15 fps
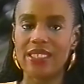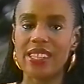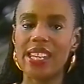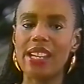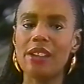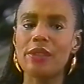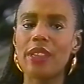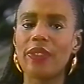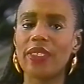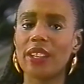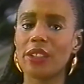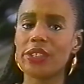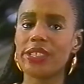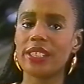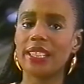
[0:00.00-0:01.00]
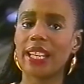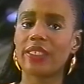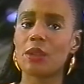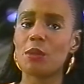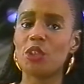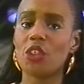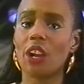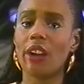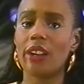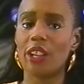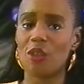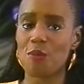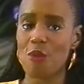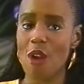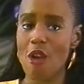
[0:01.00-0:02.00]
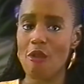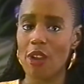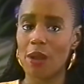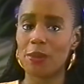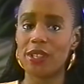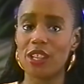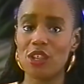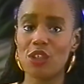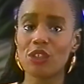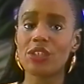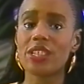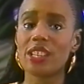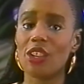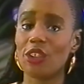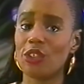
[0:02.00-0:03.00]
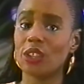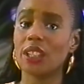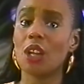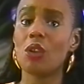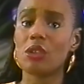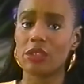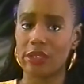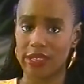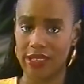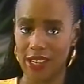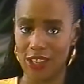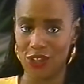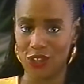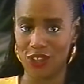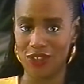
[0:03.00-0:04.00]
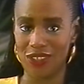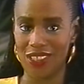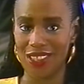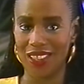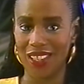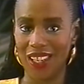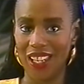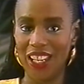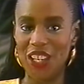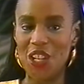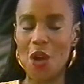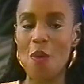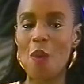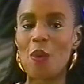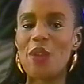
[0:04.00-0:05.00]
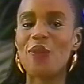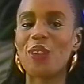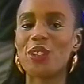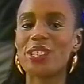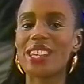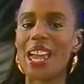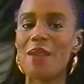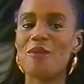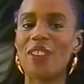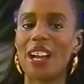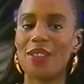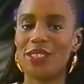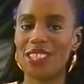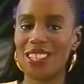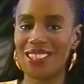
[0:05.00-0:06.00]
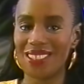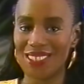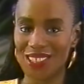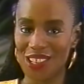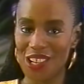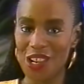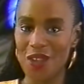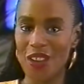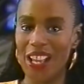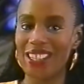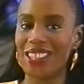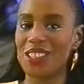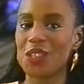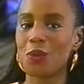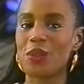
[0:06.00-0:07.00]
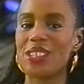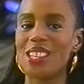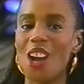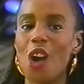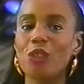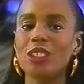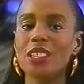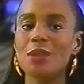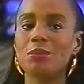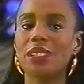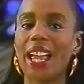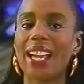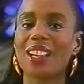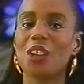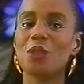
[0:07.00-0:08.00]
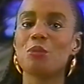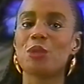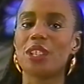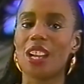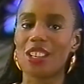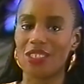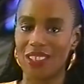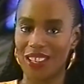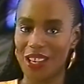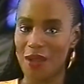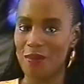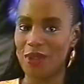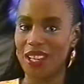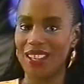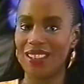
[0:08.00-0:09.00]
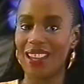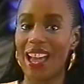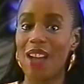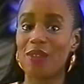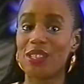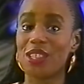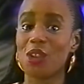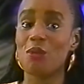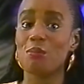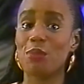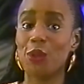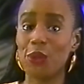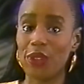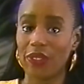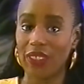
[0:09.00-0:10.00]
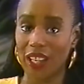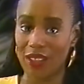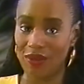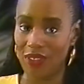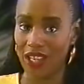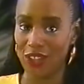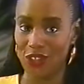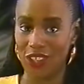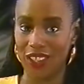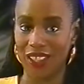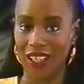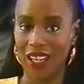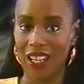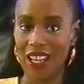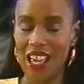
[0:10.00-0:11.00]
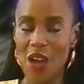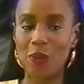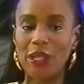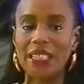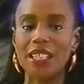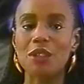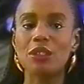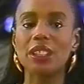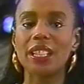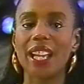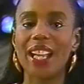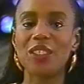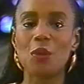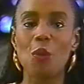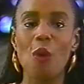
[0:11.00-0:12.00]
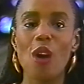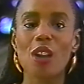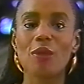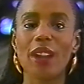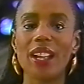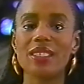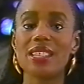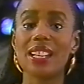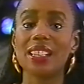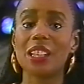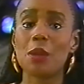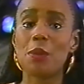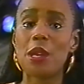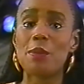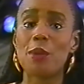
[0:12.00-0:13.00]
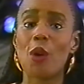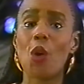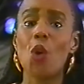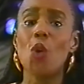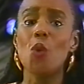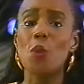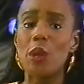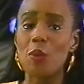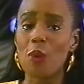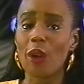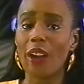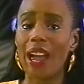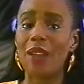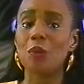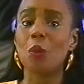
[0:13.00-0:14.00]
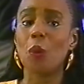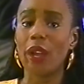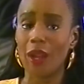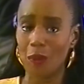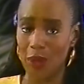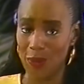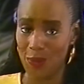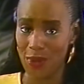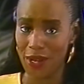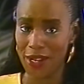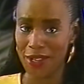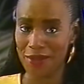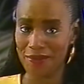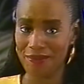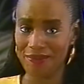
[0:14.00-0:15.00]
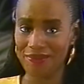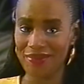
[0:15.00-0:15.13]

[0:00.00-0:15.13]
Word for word: It's here that they'll select the majority of programs that you'll see on your local stations. You know, when we first came five seasons ago, Essence was the only black-owned production company to have its own booth at the convention. And we literally had to walk around telling people who we were and where we were.